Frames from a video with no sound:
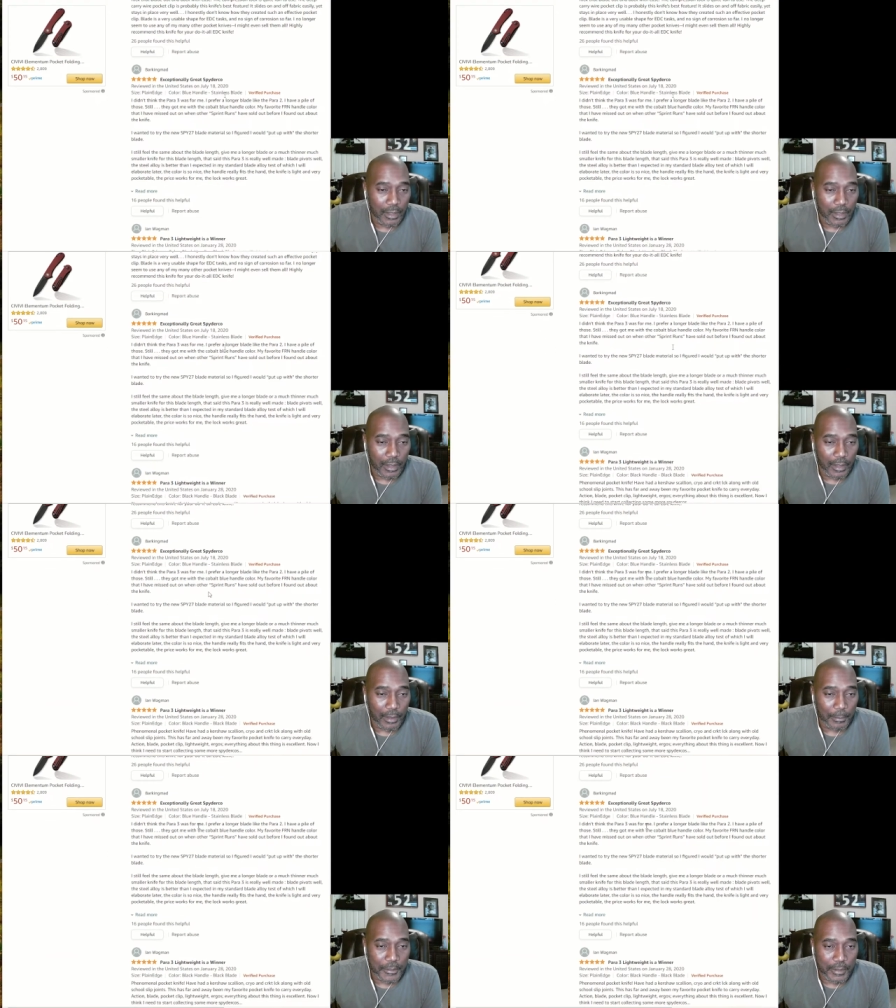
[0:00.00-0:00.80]

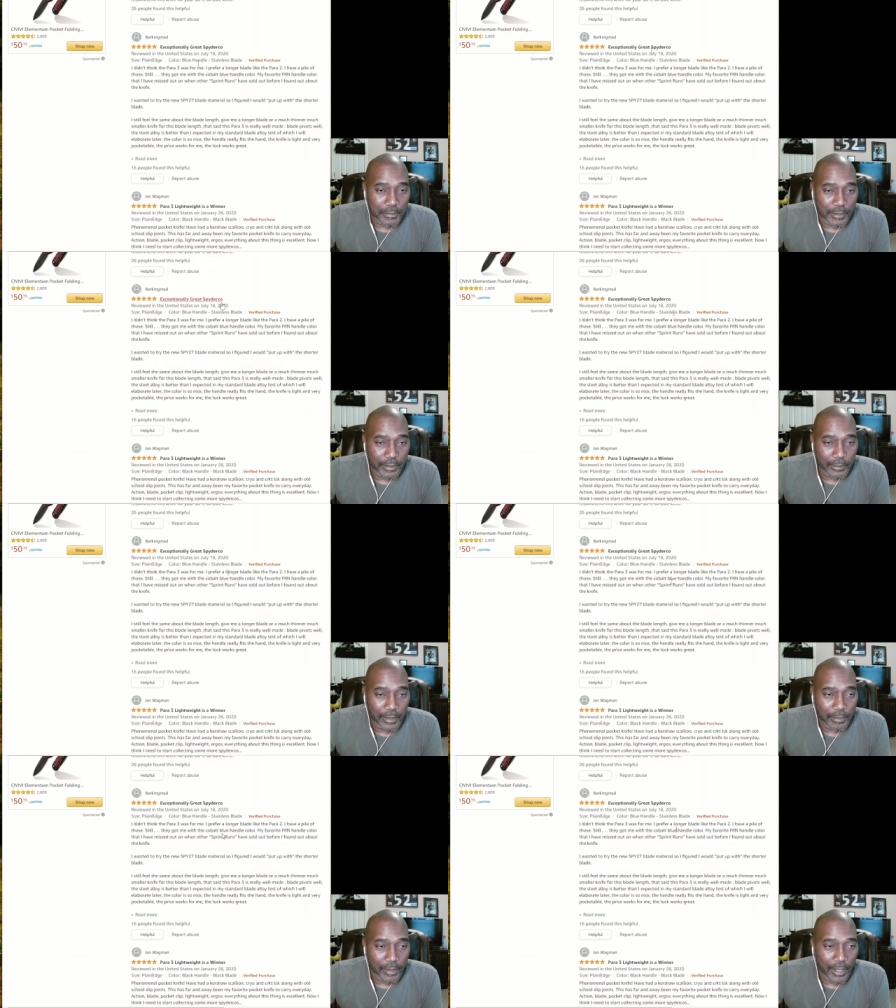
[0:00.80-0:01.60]
Exceptionally
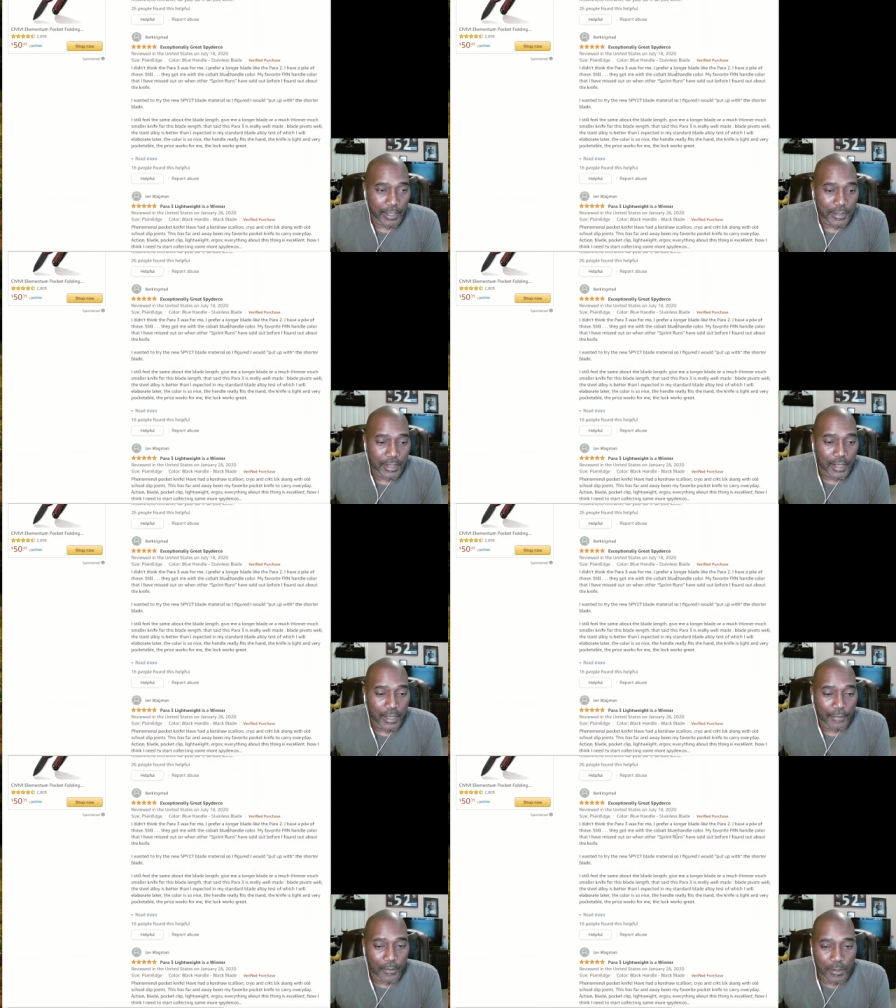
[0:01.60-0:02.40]
great price.
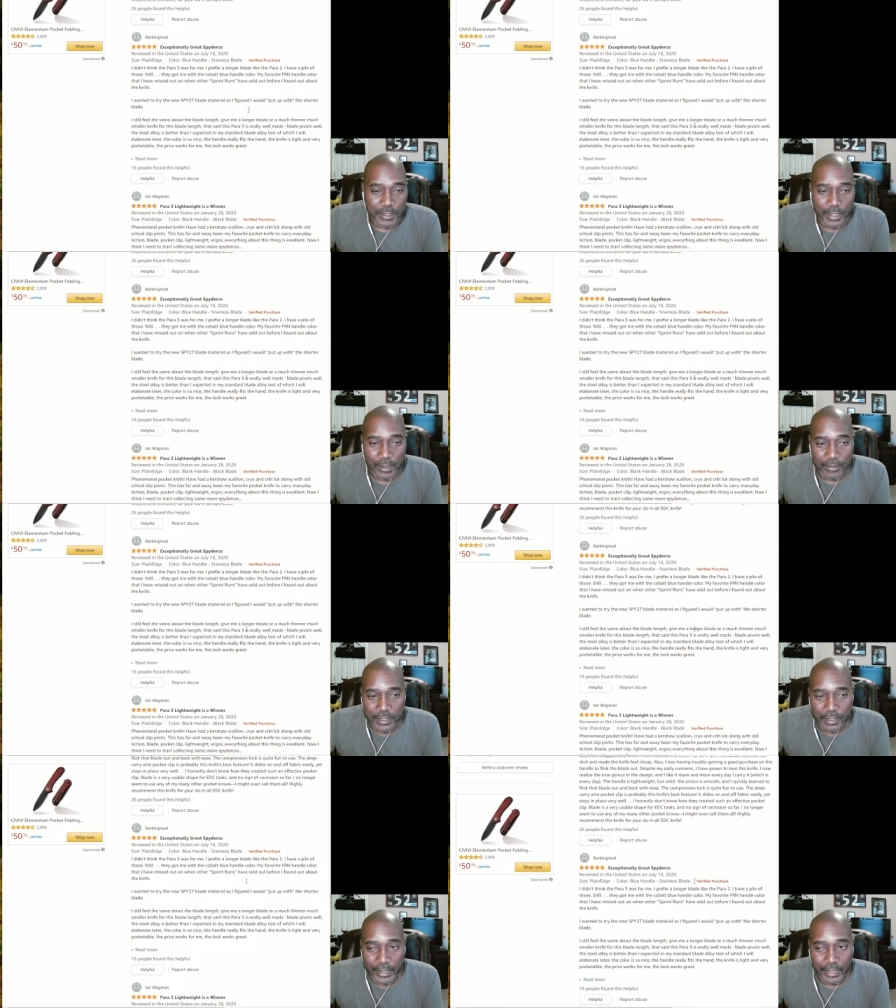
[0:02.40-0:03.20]
Of course, I don't
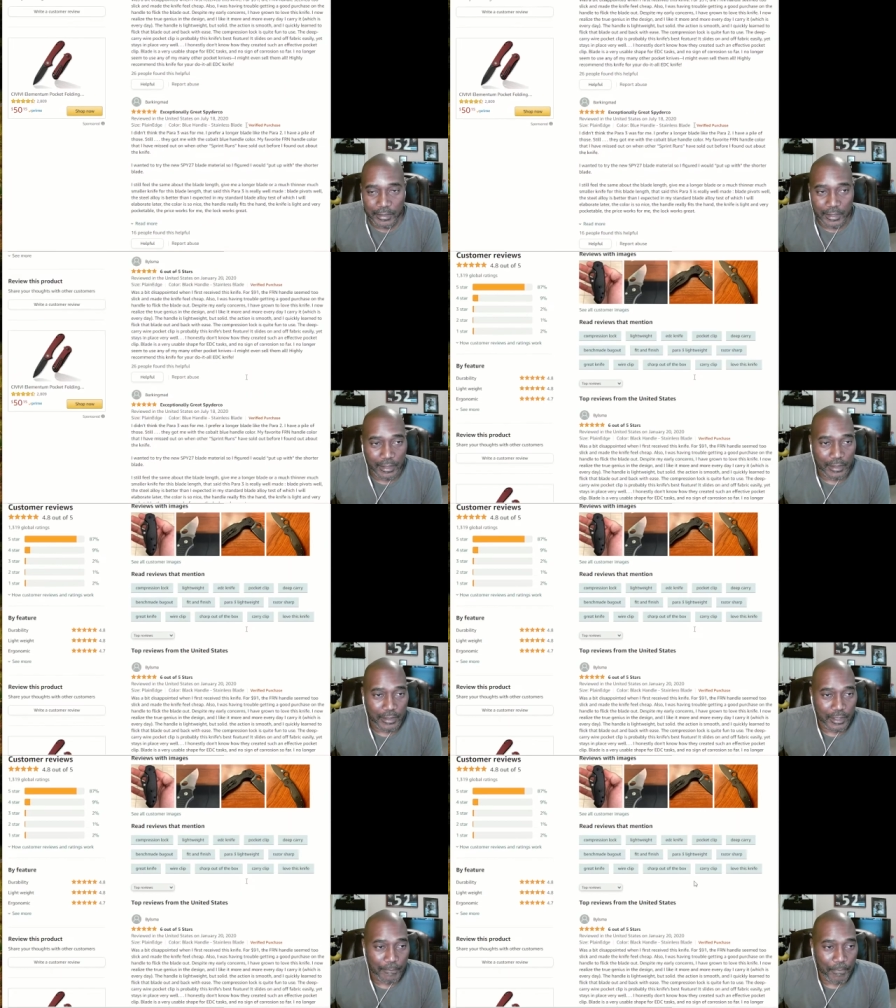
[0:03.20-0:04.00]
just look at the
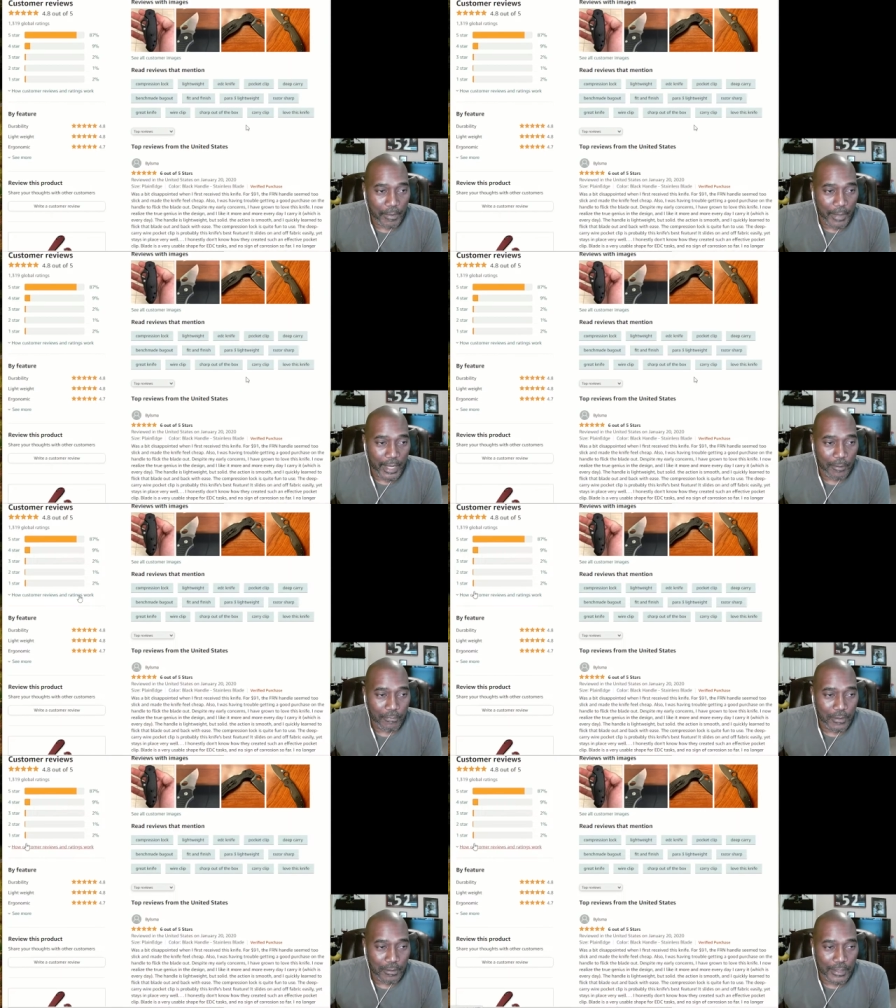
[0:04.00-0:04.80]
main
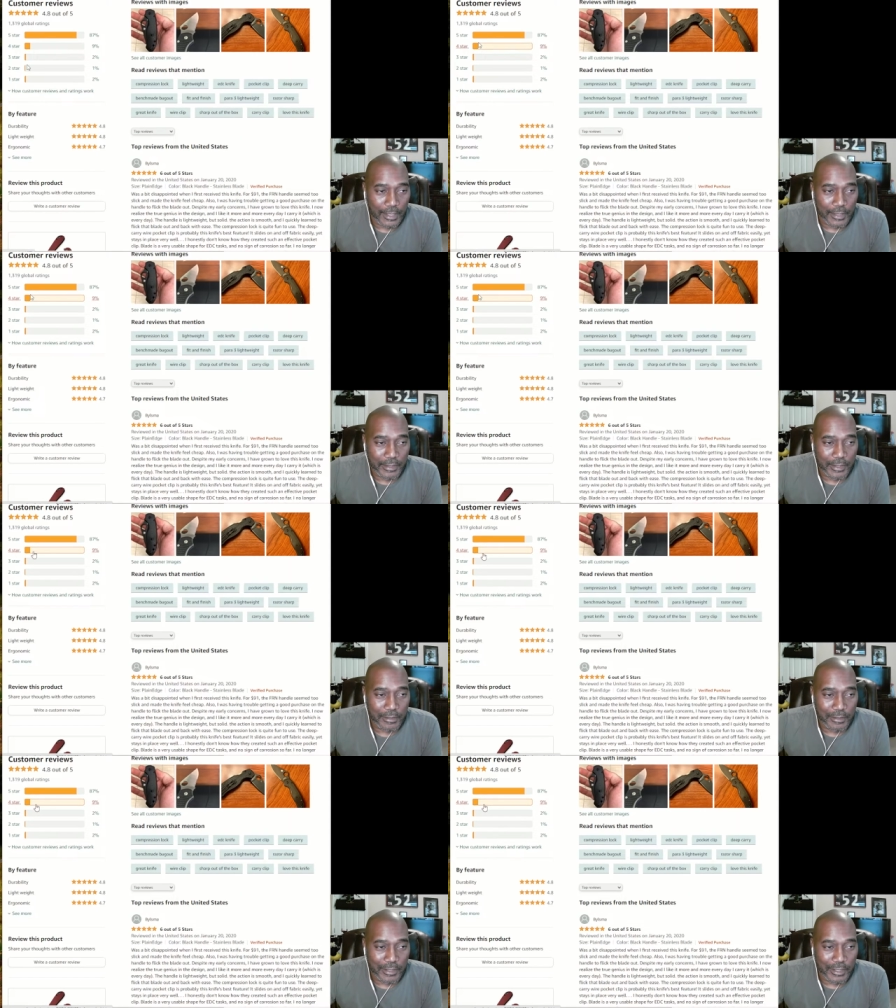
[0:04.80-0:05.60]
reviews. I like to go
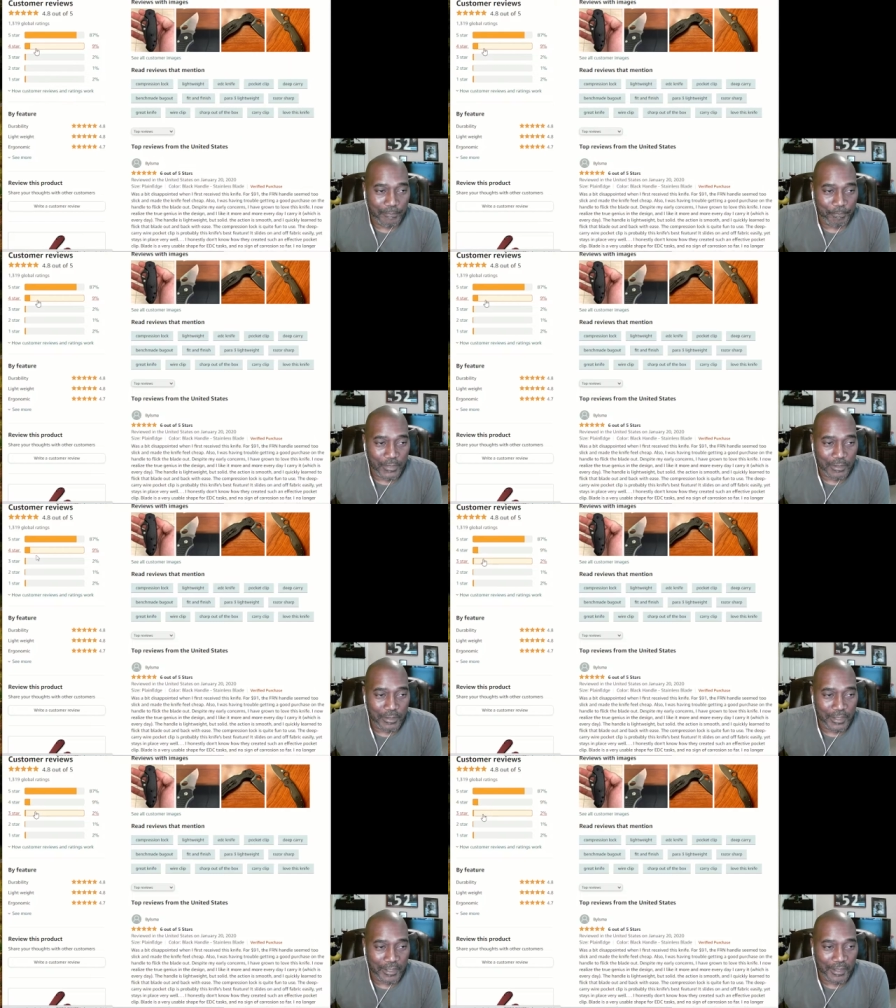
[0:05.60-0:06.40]
to
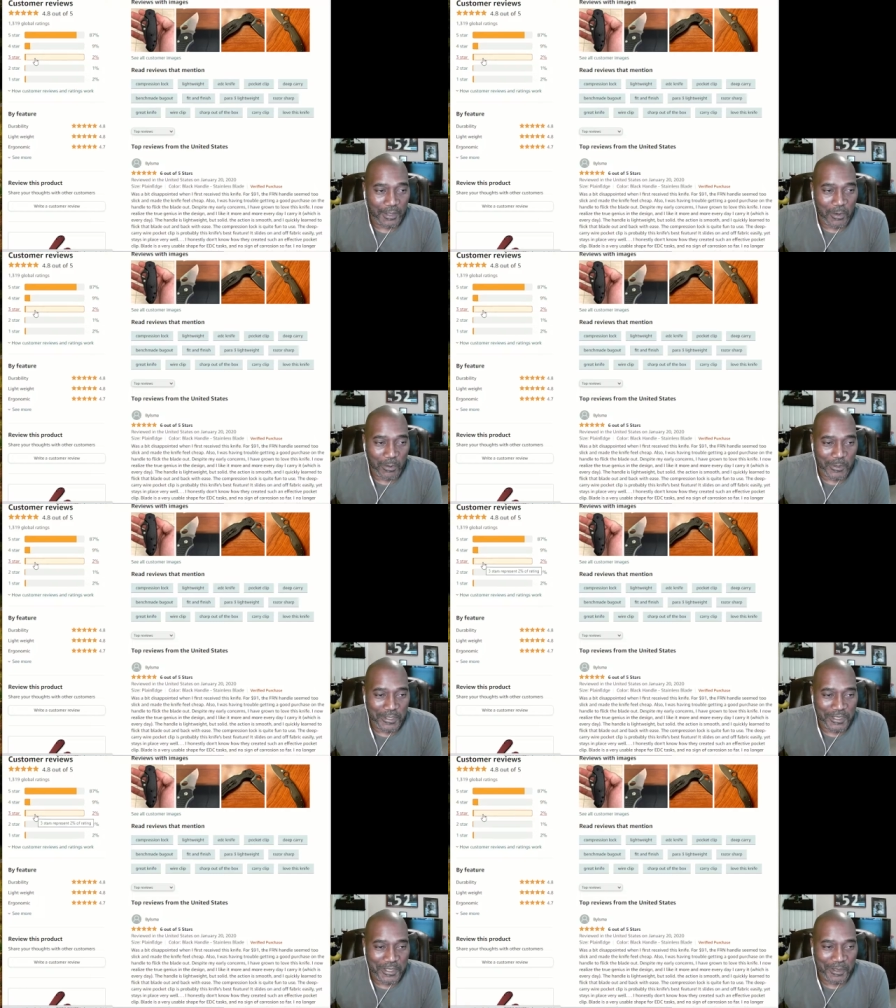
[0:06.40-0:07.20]
the lower
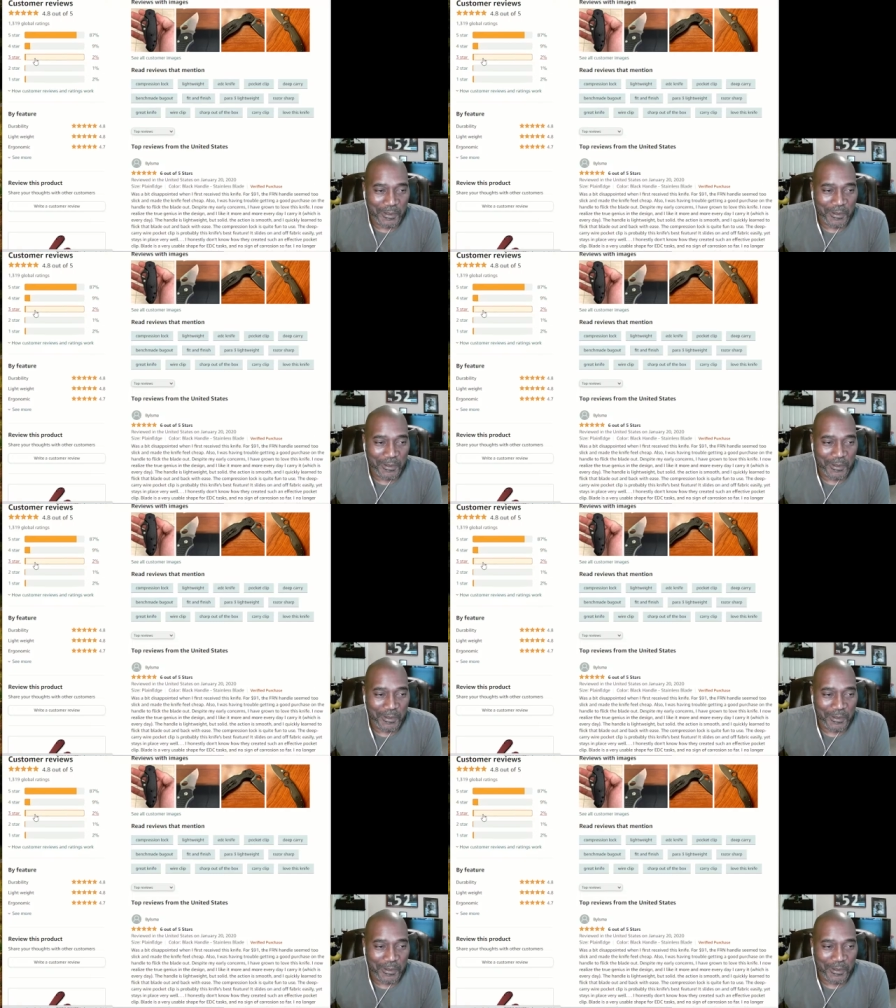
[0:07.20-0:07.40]
ones too.